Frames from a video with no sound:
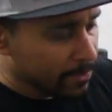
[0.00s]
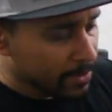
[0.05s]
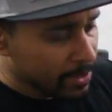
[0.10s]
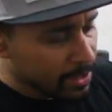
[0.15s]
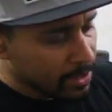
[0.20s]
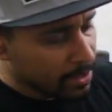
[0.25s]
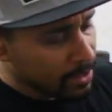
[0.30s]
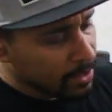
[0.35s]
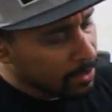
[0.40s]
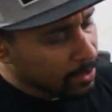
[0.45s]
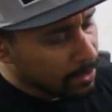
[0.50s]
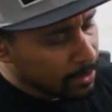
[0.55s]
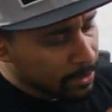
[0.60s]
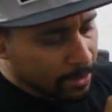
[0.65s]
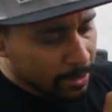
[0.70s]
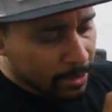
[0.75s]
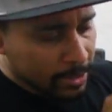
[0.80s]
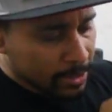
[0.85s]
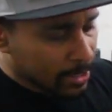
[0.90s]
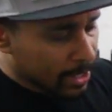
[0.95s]
this
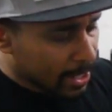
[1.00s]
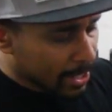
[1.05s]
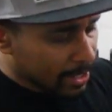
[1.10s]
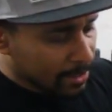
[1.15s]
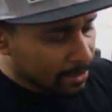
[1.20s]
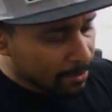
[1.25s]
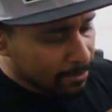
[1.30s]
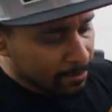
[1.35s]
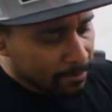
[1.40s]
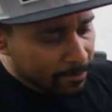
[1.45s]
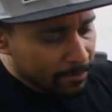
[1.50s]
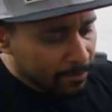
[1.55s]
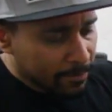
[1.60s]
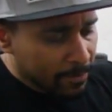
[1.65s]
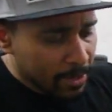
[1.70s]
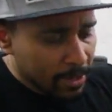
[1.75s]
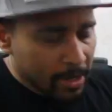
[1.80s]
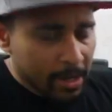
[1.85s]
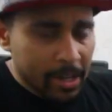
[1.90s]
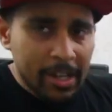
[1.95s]
looks like,
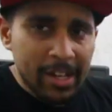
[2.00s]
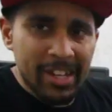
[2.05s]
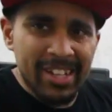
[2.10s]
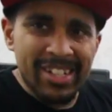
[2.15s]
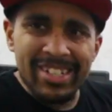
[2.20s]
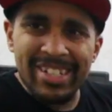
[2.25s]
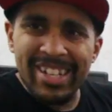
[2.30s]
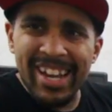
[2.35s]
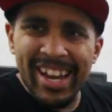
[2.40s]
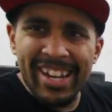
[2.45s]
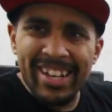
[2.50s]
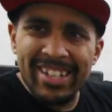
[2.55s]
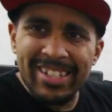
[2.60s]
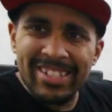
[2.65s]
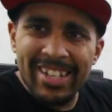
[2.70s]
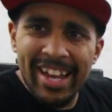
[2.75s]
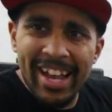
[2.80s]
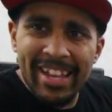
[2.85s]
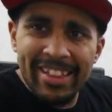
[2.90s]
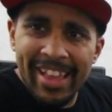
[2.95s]
uh, it's like
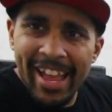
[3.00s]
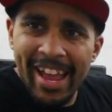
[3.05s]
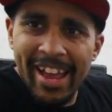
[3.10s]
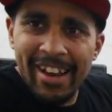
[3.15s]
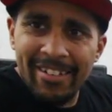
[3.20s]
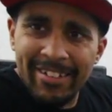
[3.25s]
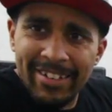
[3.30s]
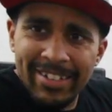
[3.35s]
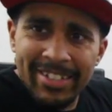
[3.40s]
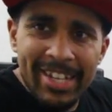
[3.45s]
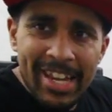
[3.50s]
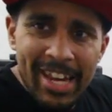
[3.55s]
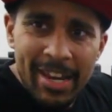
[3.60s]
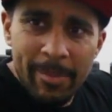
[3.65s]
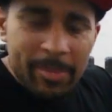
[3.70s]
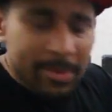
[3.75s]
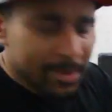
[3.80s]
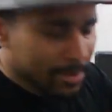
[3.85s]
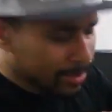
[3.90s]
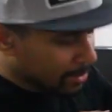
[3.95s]
it's not that deep.